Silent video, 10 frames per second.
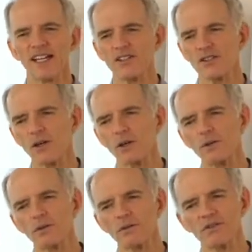And
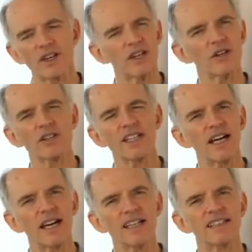so very early
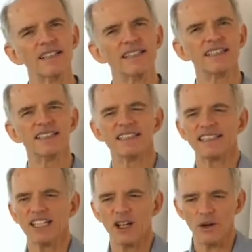on,
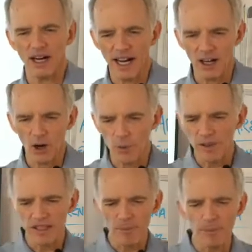you know, I
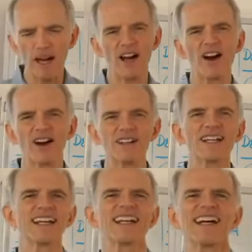opened up my
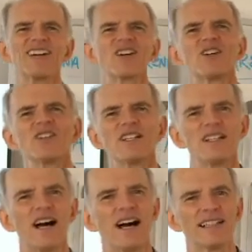heart and I got hurt
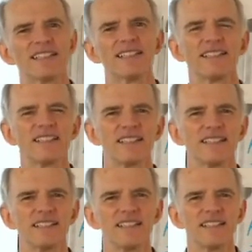a lot.
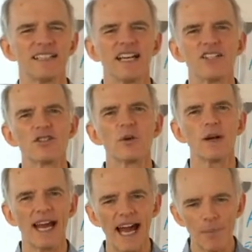And so
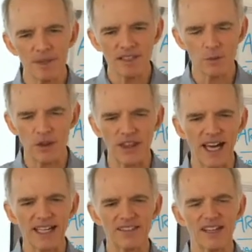what happens with
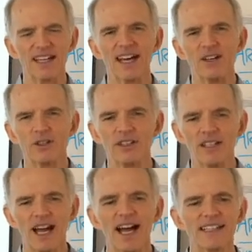that is I got hurt a
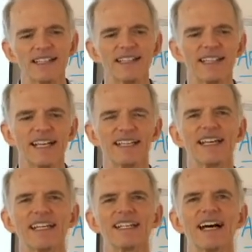lot
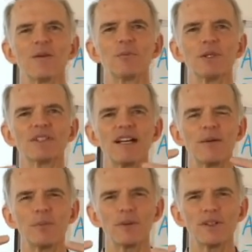and then I built
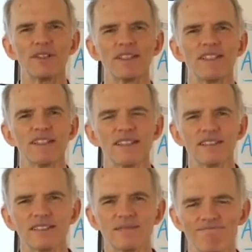up
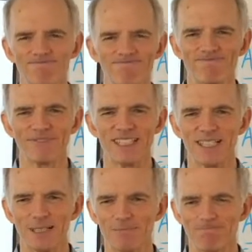these
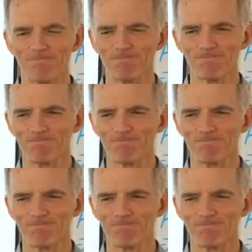um,